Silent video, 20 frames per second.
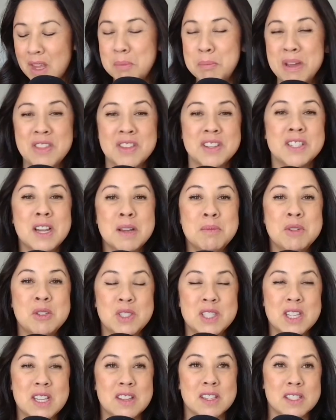by the time you
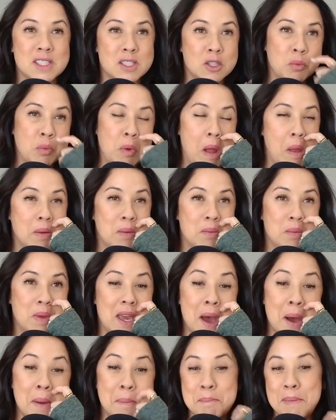see this, it'll probably
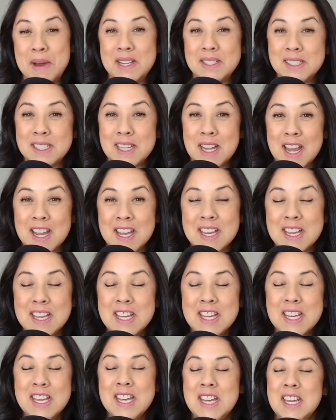be a Monday.
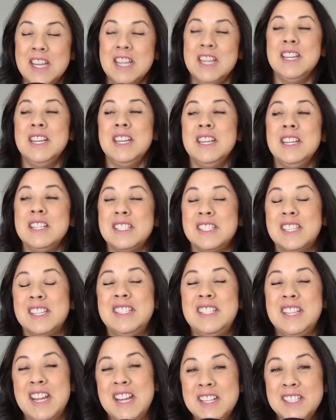
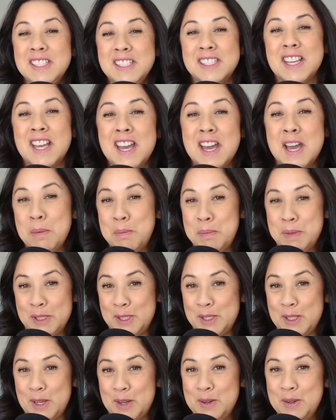Today's
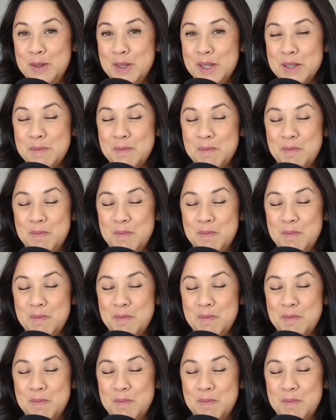episode